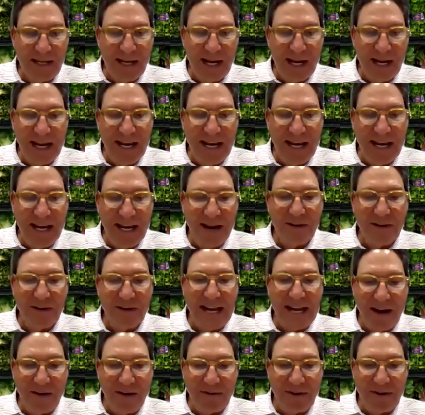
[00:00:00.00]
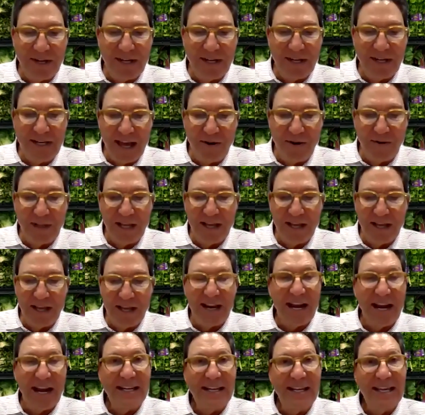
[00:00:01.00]
I never doubted not only
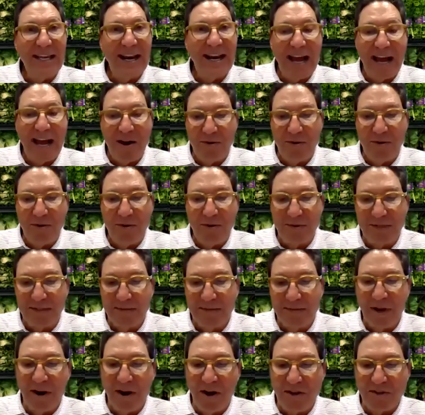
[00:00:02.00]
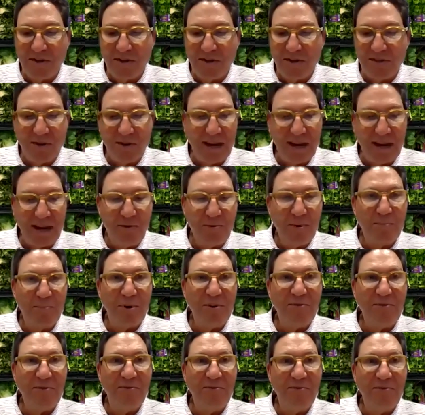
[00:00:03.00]
that I'd get out, but also that I would
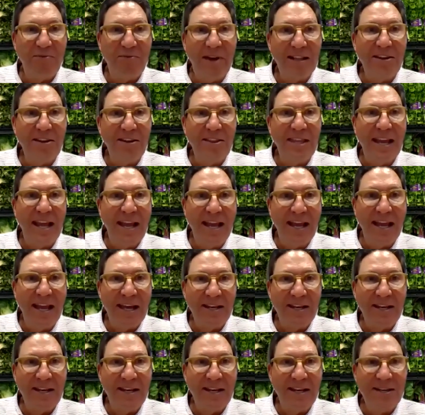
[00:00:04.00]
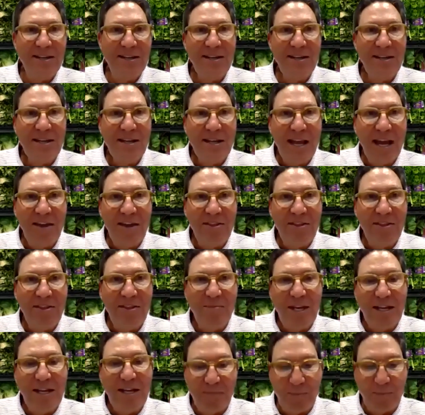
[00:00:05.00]
prevail in the end and that
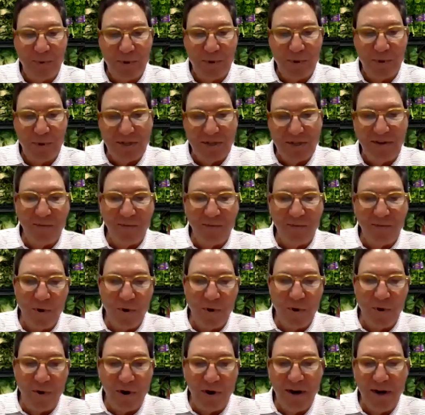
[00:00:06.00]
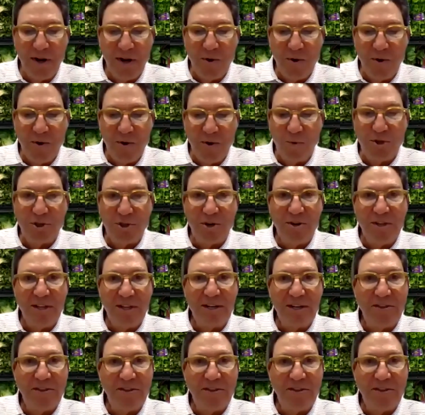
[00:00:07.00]
being a prisoner of war would turn into